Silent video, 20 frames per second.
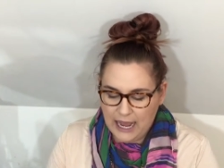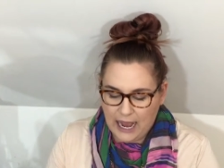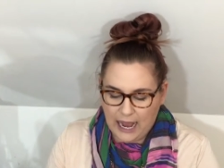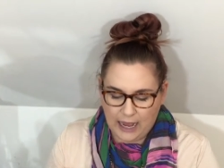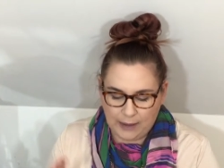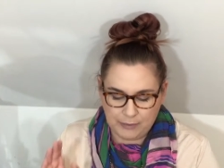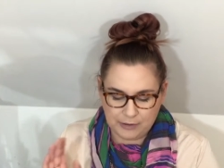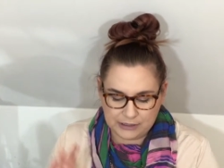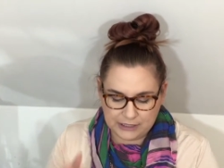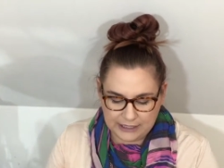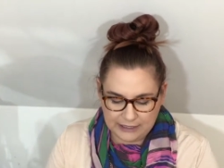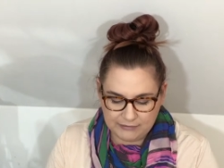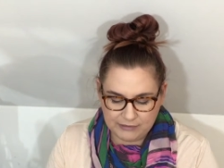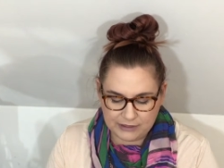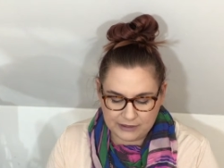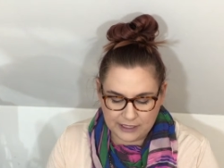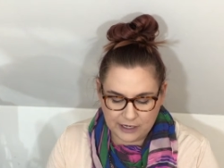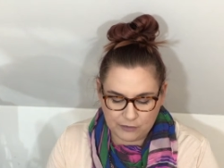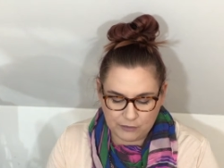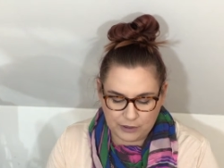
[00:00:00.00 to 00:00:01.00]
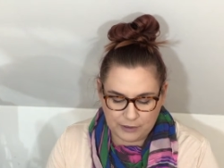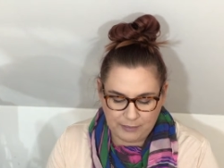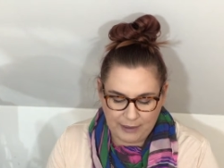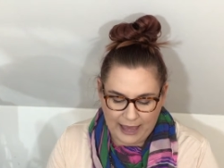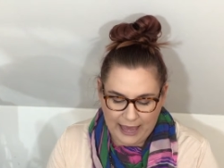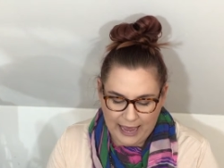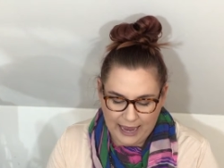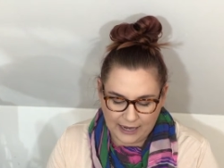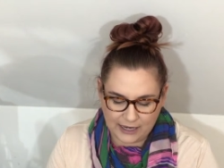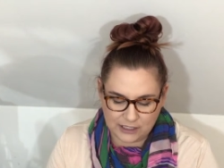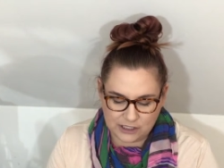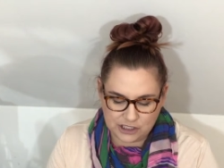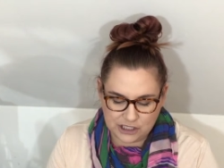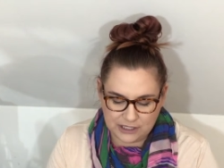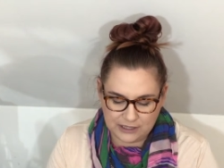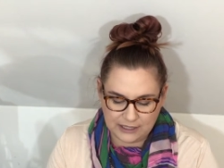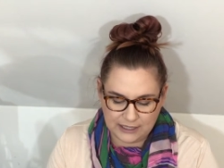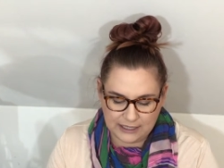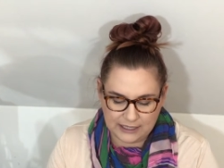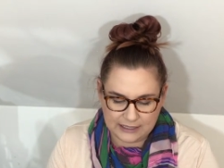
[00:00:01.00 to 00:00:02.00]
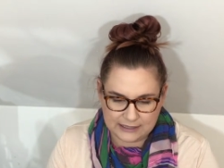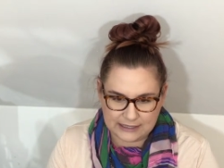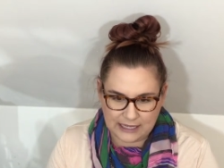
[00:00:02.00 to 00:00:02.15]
I believe that they're repackaging these.